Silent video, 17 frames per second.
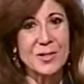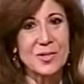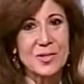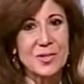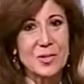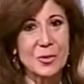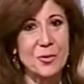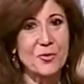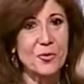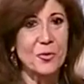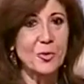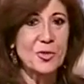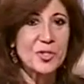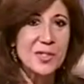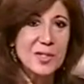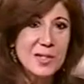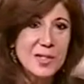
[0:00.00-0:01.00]
It's of
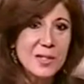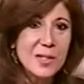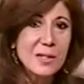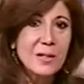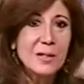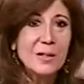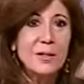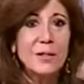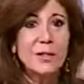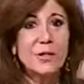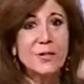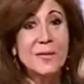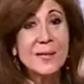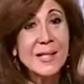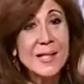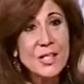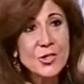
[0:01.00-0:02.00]
course, uh,
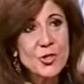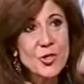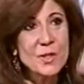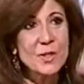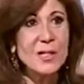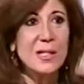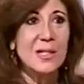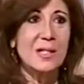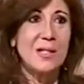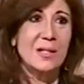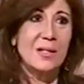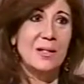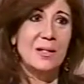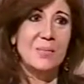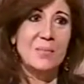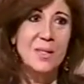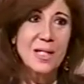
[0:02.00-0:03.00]
religion
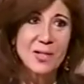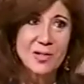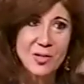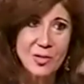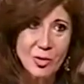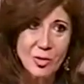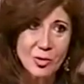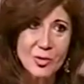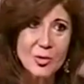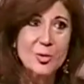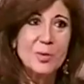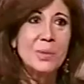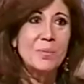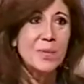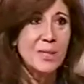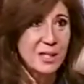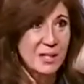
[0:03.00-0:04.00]
uh, makes
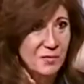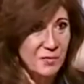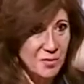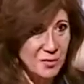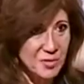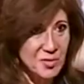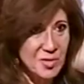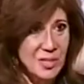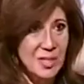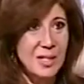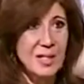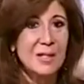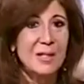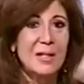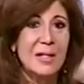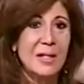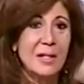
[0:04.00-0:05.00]
also a big difference
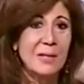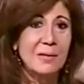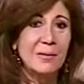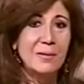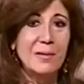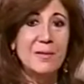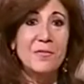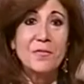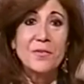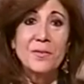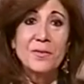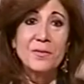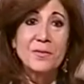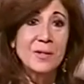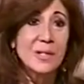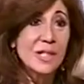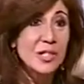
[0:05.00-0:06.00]
here and
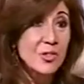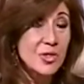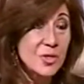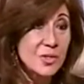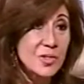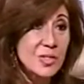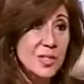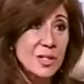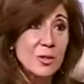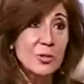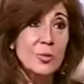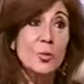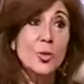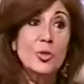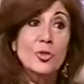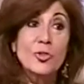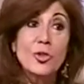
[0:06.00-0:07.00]
different religions and
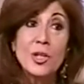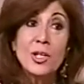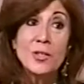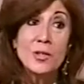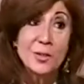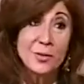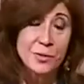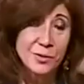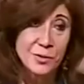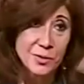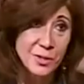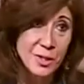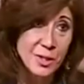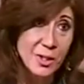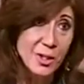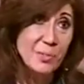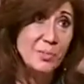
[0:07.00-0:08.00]
the more tolerant
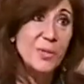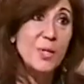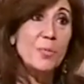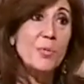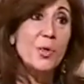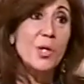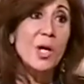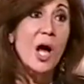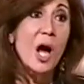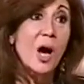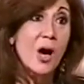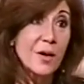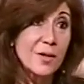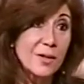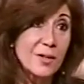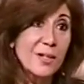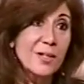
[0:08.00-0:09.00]
people
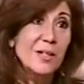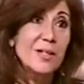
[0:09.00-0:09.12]
are,